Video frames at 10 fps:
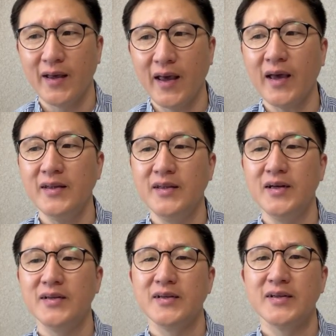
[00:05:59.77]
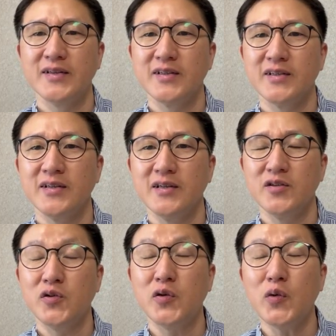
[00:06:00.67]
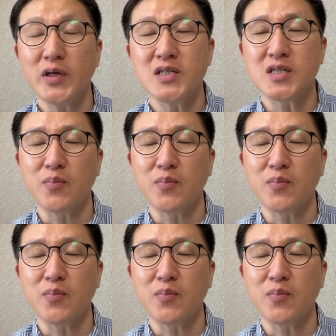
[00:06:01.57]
And to his